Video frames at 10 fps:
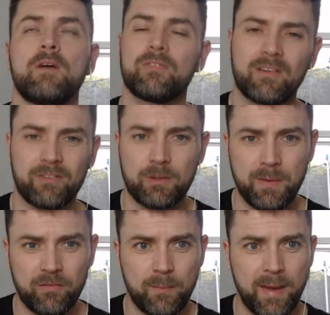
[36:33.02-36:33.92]
Ref's having a
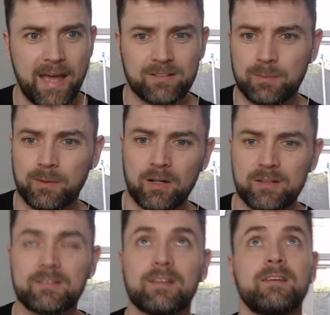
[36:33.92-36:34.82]
bit of a mare, to be
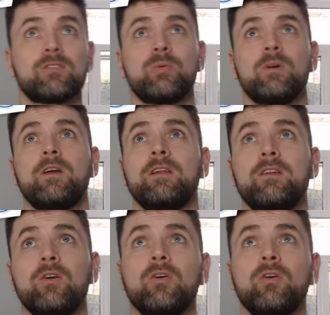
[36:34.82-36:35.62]
honest, in this one early